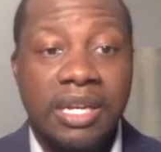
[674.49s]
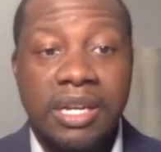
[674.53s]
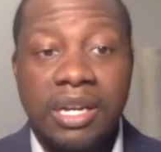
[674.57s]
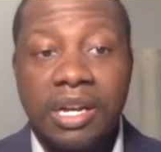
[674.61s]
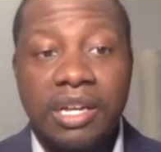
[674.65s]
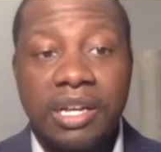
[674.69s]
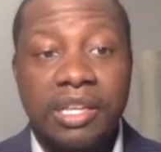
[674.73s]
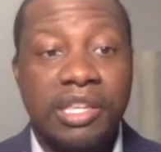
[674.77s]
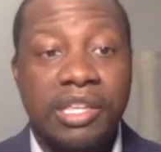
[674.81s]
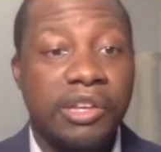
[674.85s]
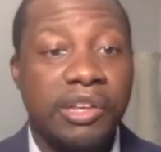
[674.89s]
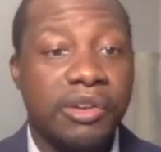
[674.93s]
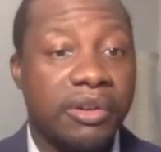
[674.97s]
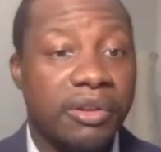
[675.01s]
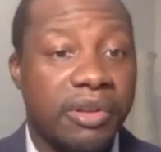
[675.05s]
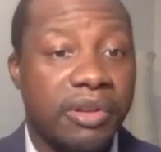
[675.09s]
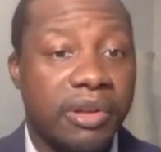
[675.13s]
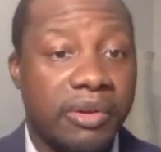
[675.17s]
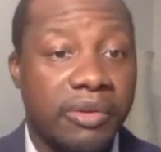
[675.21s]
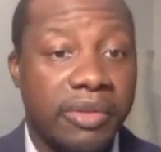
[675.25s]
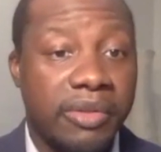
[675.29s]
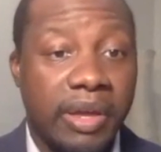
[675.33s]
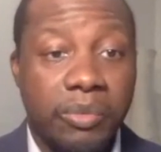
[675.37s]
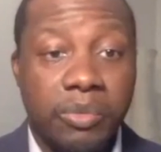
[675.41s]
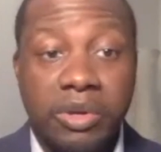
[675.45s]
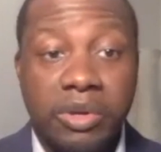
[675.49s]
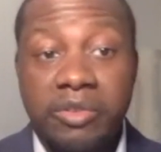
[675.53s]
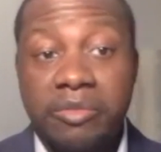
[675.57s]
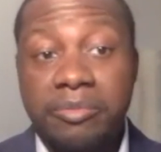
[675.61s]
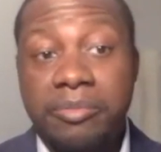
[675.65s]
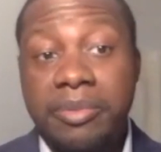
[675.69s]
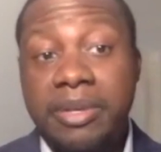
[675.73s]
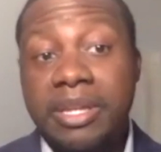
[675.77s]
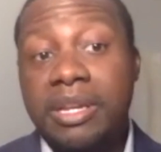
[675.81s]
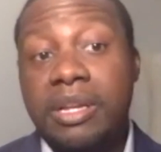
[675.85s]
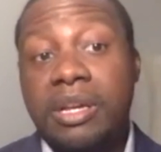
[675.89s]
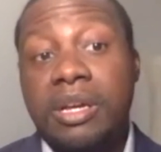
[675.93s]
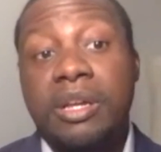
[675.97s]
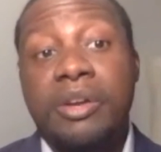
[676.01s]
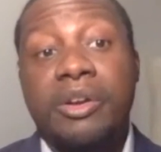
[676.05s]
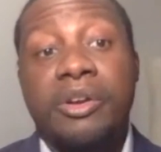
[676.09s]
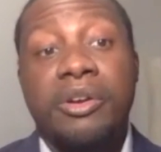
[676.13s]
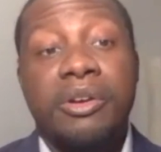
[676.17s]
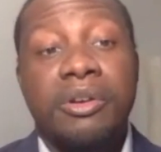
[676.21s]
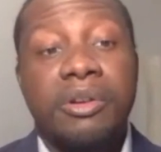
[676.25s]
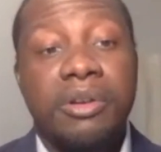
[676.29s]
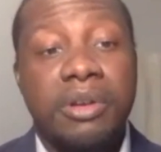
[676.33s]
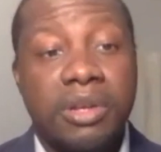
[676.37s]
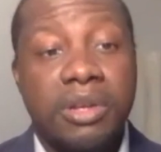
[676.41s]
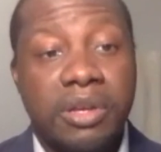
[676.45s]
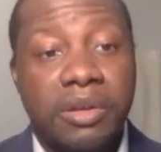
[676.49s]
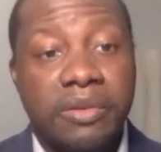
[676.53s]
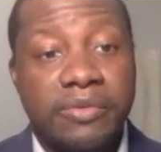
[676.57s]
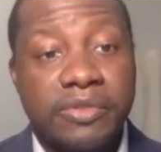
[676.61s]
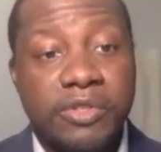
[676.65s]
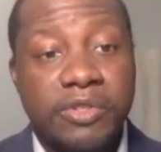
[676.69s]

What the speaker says: A year ago, that would have been unheard of.